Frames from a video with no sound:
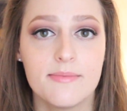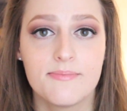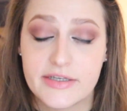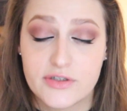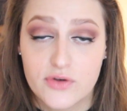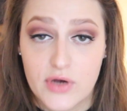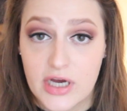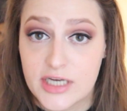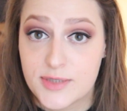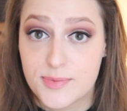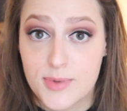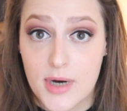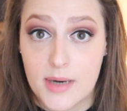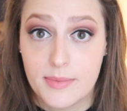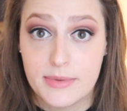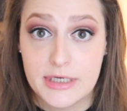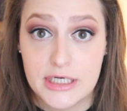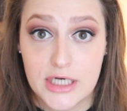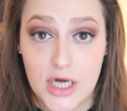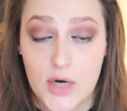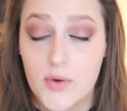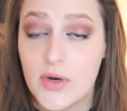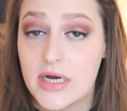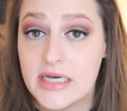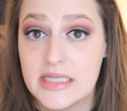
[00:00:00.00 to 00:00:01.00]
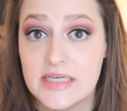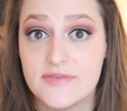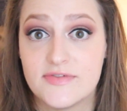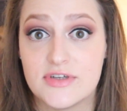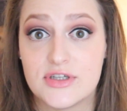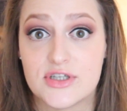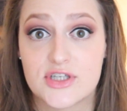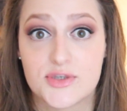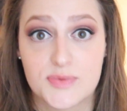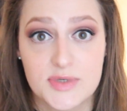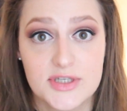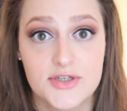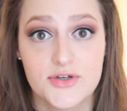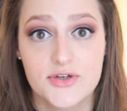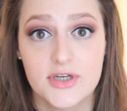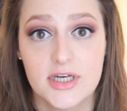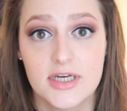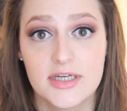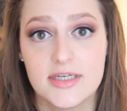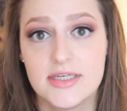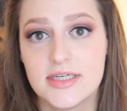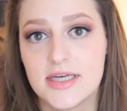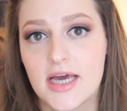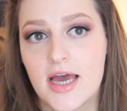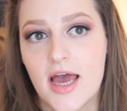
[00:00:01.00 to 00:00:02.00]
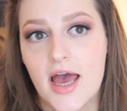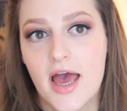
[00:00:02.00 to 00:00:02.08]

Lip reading: As you guys probably know, I live in Switzerland